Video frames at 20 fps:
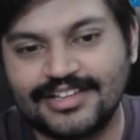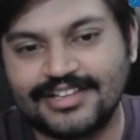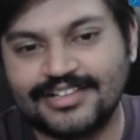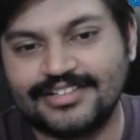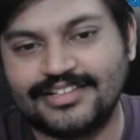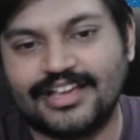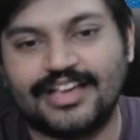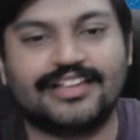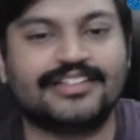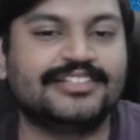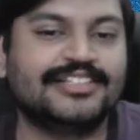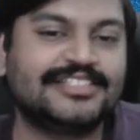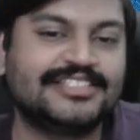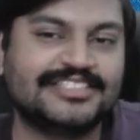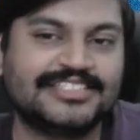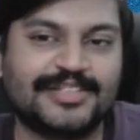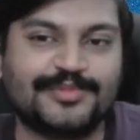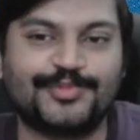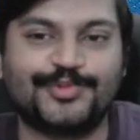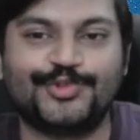Yeah, this
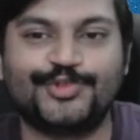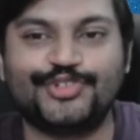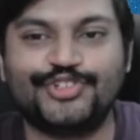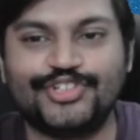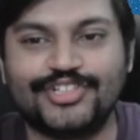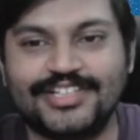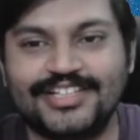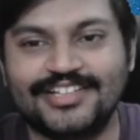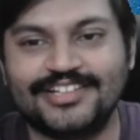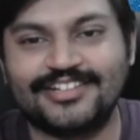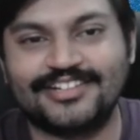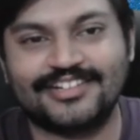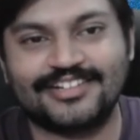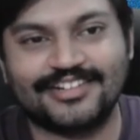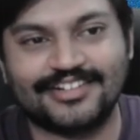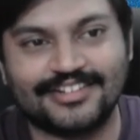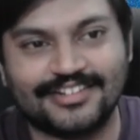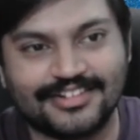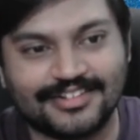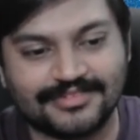is the position
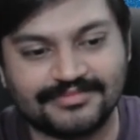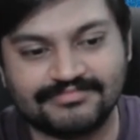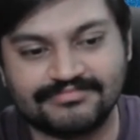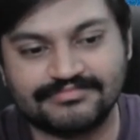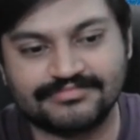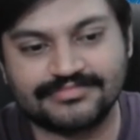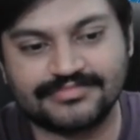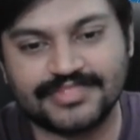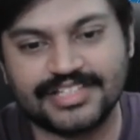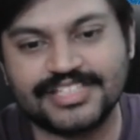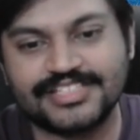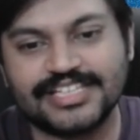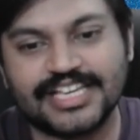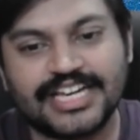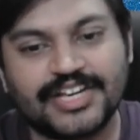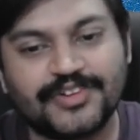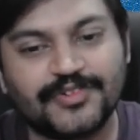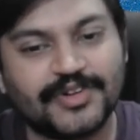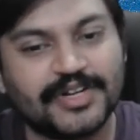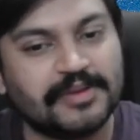here. Isha
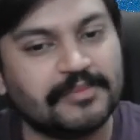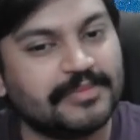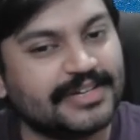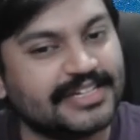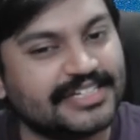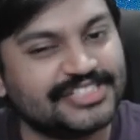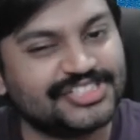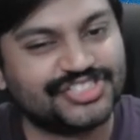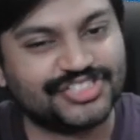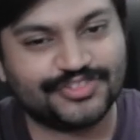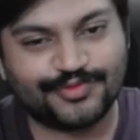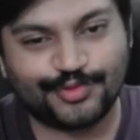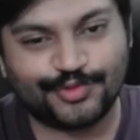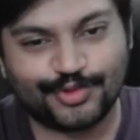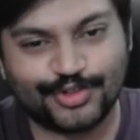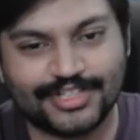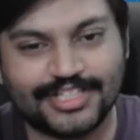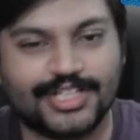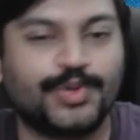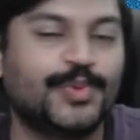Karvade played
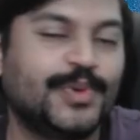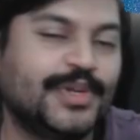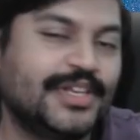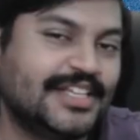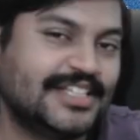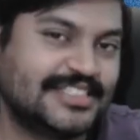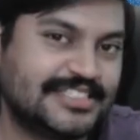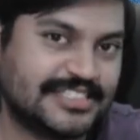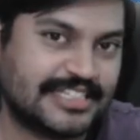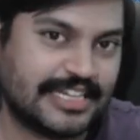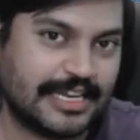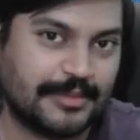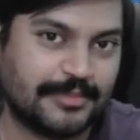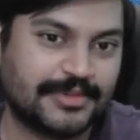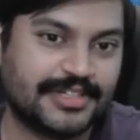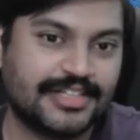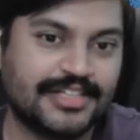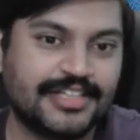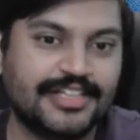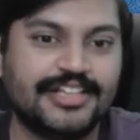g4 and the queen is trapped.